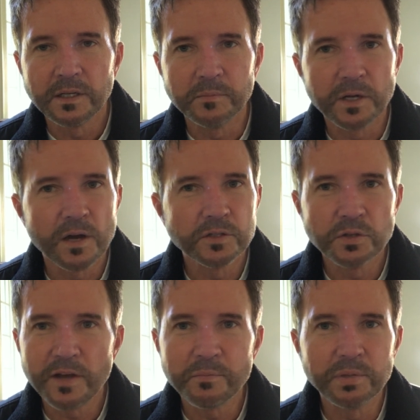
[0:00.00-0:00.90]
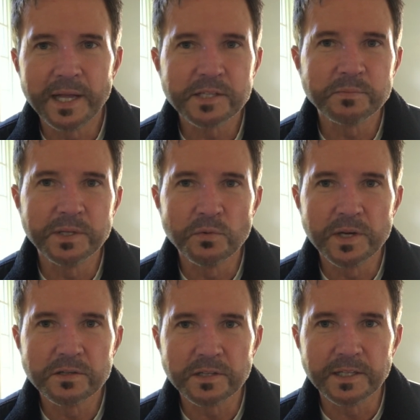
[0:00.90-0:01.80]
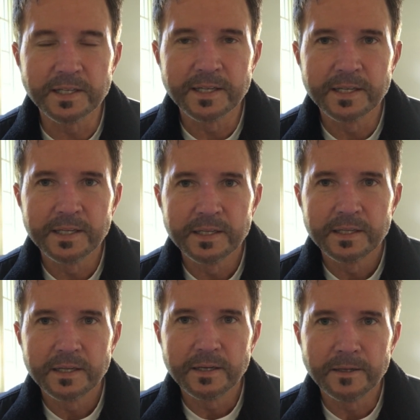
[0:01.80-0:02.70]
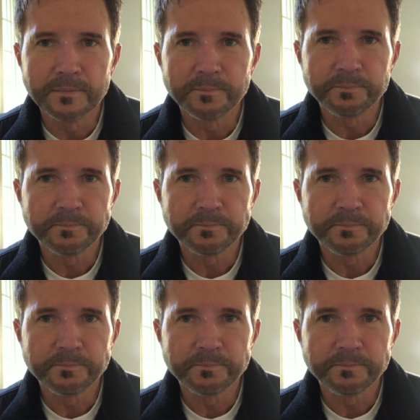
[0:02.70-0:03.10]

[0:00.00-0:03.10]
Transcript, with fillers: uh, because you have blessed me richly. Um,